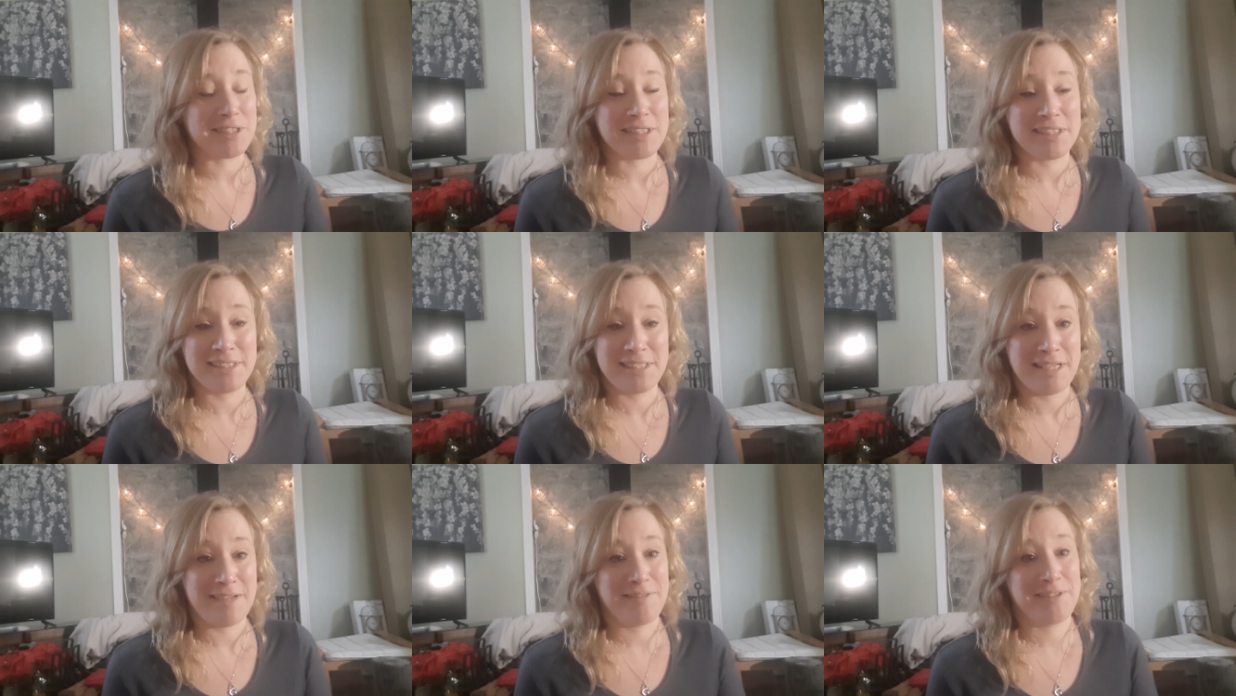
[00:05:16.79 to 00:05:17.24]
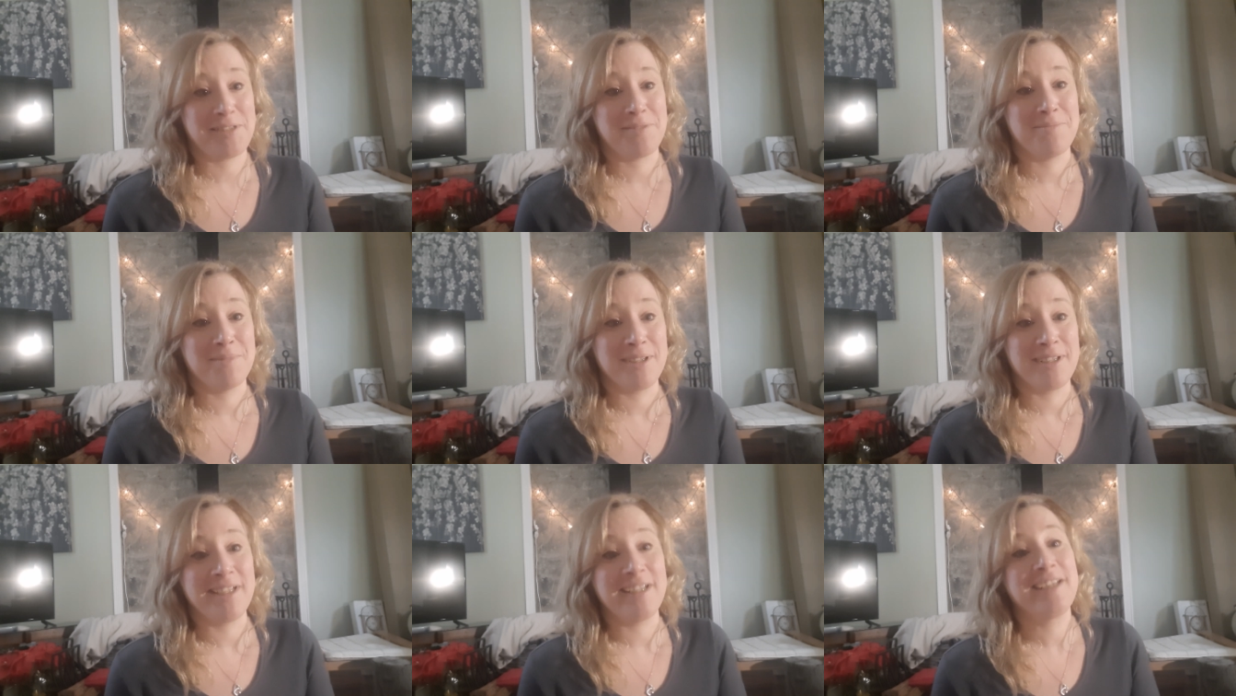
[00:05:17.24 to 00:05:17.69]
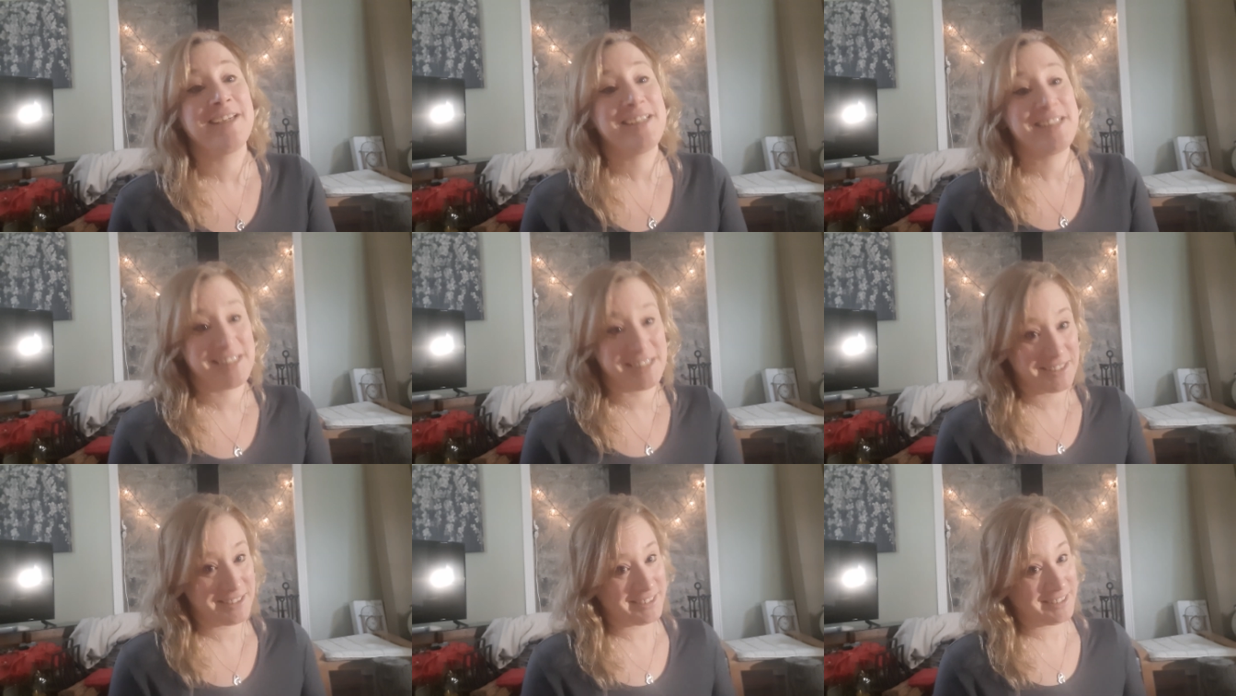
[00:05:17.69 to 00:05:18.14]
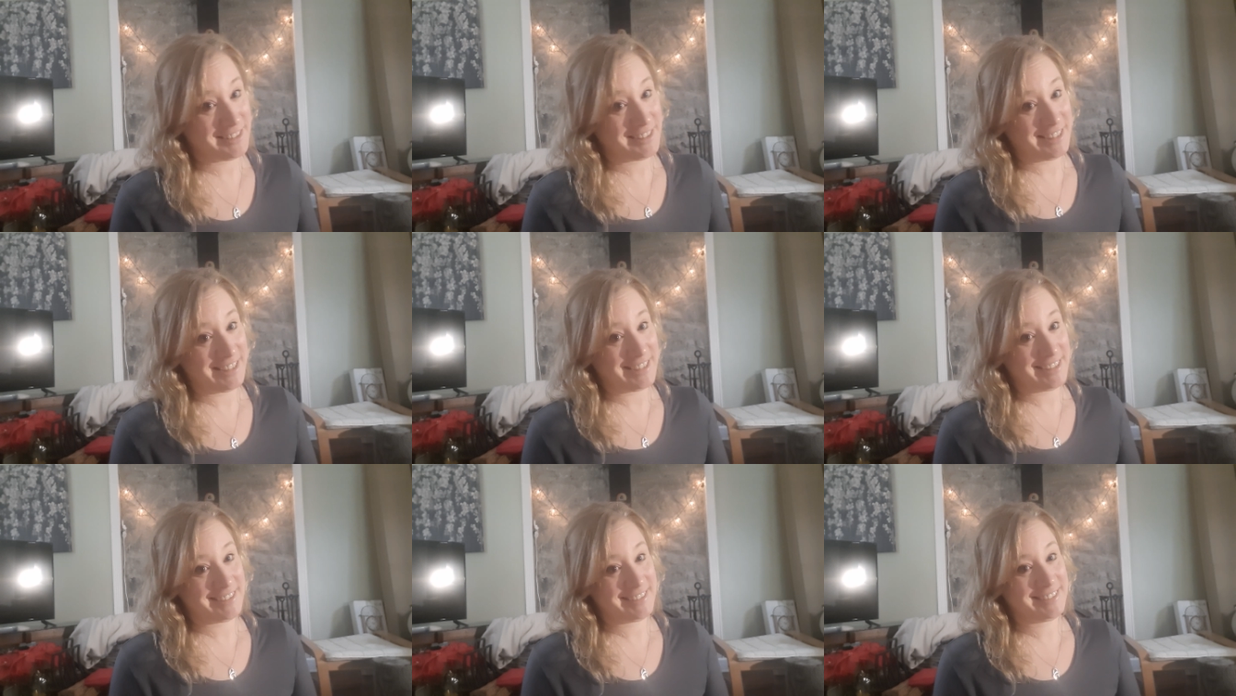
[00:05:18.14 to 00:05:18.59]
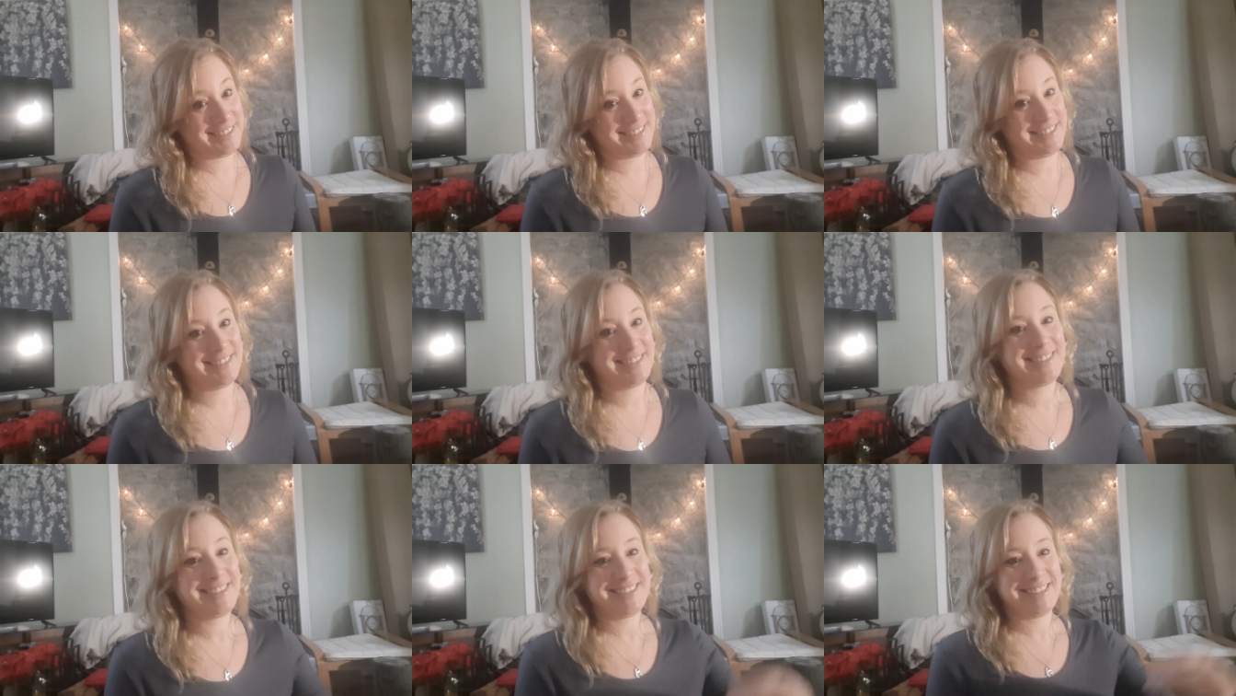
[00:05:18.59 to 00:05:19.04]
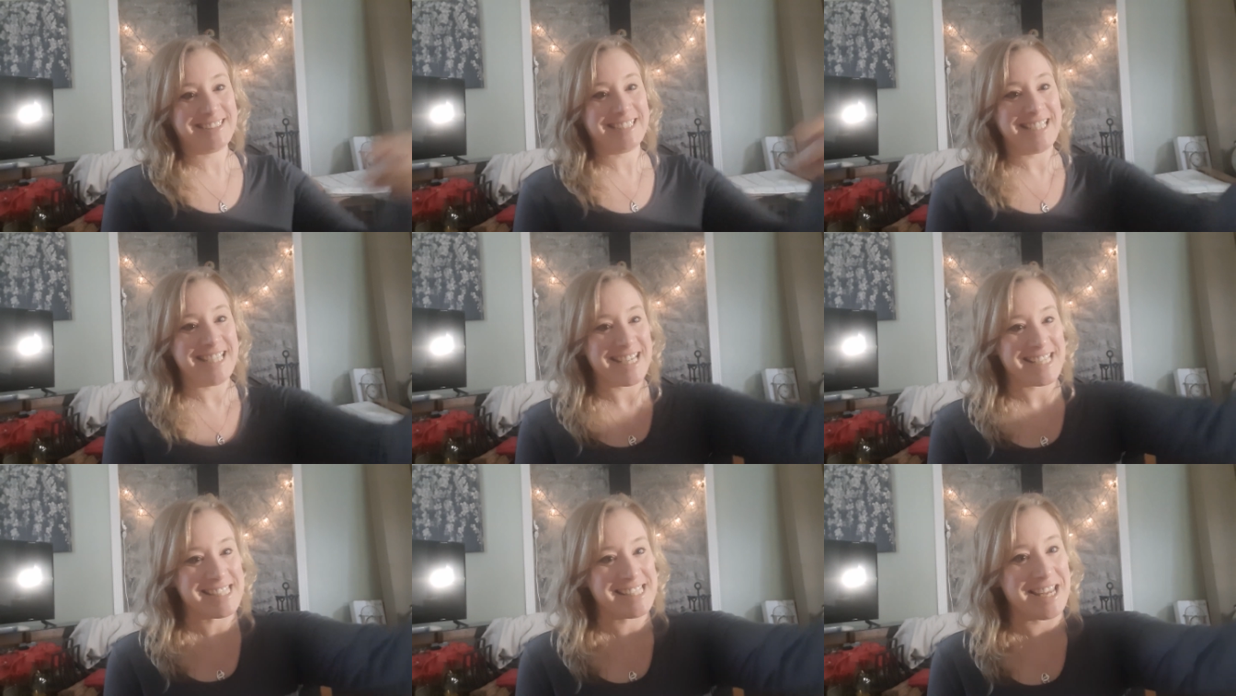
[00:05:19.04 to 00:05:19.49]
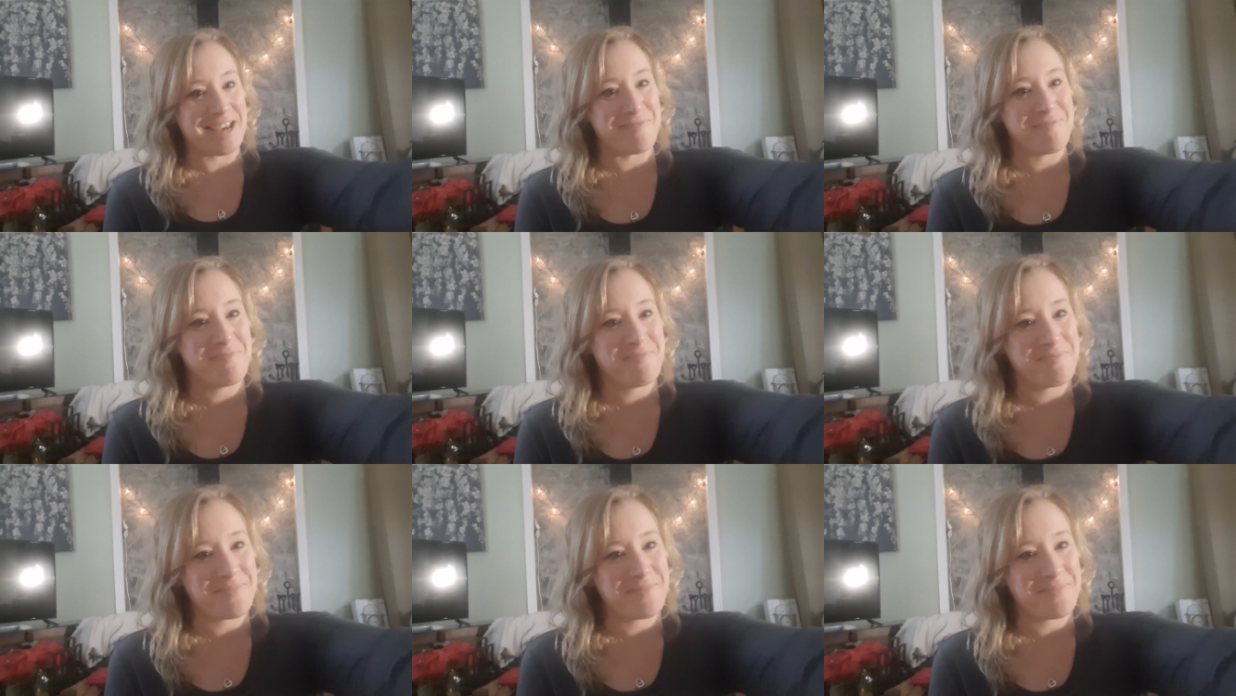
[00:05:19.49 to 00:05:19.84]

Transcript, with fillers: to save some money is a good thing. See you next time.